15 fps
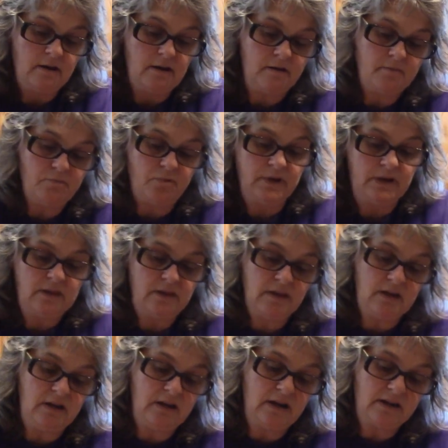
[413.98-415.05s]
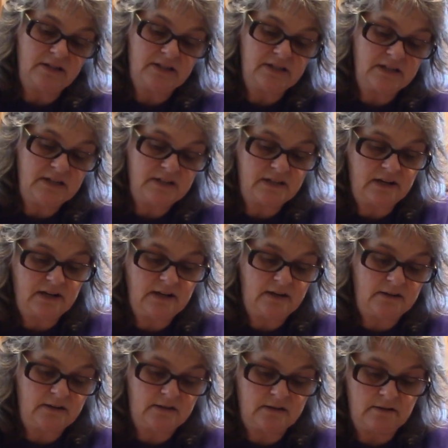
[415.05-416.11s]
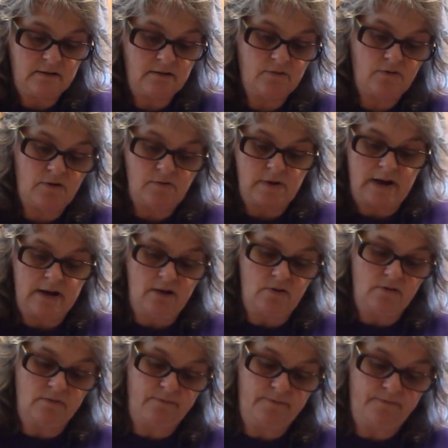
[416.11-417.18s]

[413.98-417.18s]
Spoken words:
and blend the seasonings throughout.